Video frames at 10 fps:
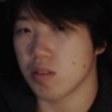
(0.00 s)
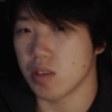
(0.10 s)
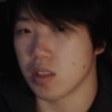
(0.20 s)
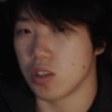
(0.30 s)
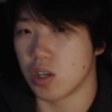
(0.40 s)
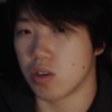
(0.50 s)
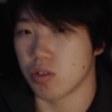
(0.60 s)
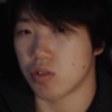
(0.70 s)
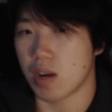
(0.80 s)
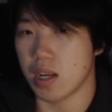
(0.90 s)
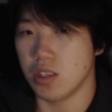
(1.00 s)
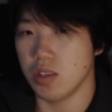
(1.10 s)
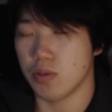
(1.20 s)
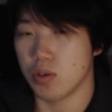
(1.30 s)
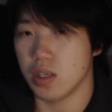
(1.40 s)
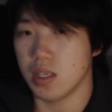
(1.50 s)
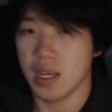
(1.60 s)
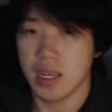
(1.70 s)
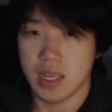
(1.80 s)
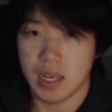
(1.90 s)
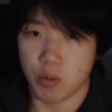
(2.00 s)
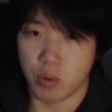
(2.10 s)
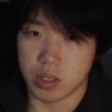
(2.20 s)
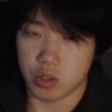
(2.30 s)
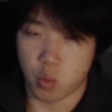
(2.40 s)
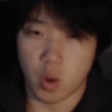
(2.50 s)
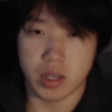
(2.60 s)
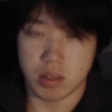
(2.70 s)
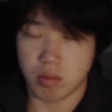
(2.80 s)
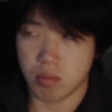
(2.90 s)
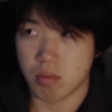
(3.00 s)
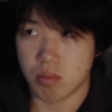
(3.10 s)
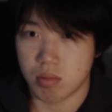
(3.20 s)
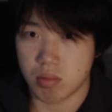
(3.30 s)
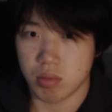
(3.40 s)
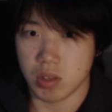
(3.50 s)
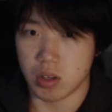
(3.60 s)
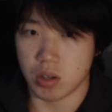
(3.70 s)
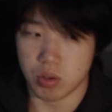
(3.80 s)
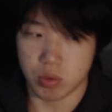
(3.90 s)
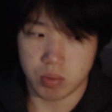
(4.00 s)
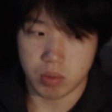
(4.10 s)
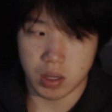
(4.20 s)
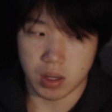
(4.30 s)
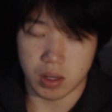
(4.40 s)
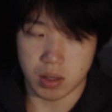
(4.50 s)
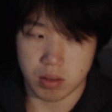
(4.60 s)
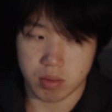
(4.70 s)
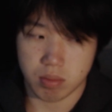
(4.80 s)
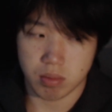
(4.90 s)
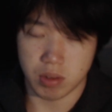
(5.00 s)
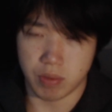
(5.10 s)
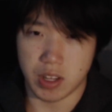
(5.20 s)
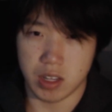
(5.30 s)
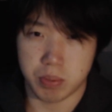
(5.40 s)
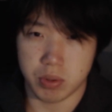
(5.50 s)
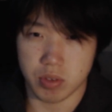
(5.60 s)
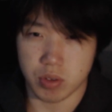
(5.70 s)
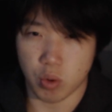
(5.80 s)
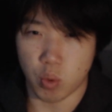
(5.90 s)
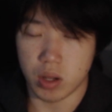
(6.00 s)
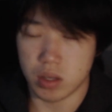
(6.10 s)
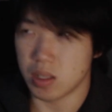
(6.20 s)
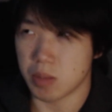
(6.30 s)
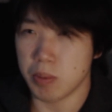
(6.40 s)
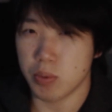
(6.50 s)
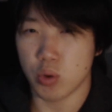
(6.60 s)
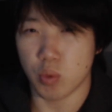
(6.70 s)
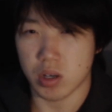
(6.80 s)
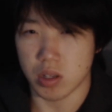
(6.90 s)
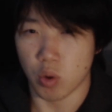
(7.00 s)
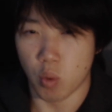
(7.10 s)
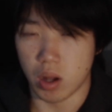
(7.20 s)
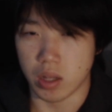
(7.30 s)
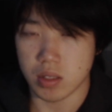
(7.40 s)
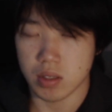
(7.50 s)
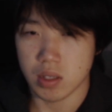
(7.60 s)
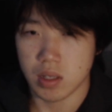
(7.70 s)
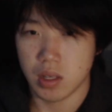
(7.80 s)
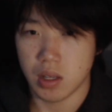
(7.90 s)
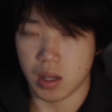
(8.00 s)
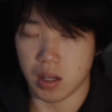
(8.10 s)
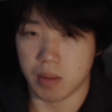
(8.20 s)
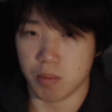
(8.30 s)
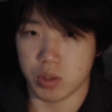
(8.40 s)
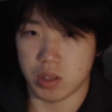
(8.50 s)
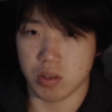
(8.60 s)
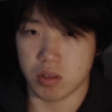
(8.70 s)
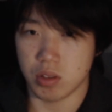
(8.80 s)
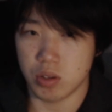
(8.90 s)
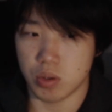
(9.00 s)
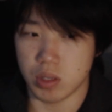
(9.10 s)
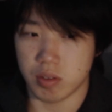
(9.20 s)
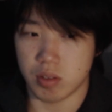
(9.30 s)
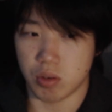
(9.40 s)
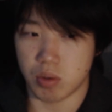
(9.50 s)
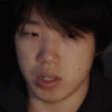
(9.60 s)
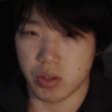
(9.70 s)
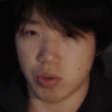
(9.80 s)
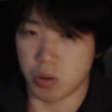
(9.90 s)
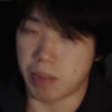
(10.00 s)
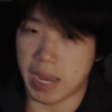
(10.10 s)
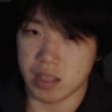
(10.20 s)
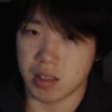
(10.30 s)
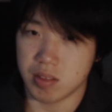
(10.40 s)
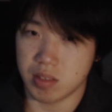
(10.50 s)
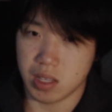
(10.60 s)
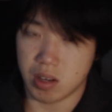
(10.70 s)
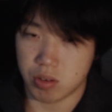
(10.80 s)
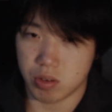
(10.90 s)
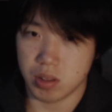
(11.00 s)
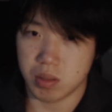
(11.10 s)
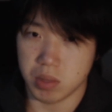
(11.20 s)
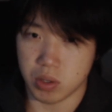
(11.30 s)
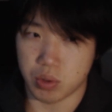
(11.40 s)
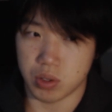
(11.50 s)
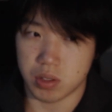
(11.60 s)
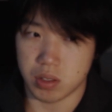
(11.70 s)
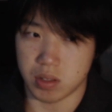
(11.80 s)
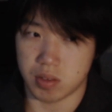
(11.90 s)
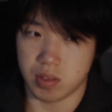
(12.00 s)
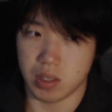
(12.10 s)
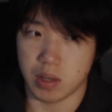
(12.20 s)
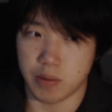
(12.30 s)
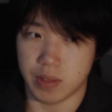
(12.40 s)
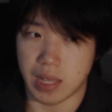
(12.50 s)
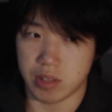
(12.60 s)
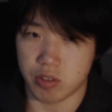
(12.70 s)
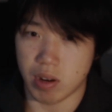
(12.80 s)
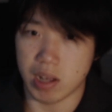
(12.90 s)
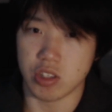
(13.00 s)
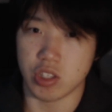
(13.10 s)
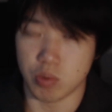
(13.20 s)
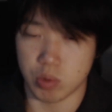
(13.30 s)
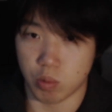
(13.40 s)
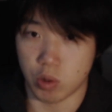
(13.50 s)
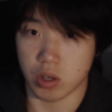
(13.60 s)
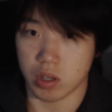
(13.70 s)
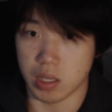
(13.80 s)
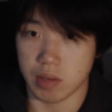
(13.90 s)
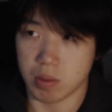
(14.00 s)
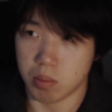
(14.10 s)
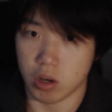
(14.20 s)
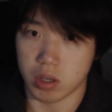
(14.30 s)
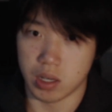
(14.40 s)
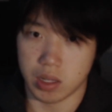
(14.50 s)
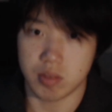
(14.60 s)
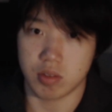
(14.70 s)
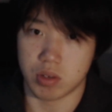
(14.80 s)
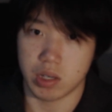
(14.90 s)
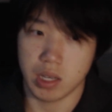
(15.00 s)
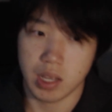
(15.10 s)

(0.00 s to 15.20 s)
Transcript: like the general strategy for it. What quant, you know, uh, developers or quant like people who work in quant, what they'll do is they'll run it through a backtesting algorithm in order to see if that strategy would work given market history.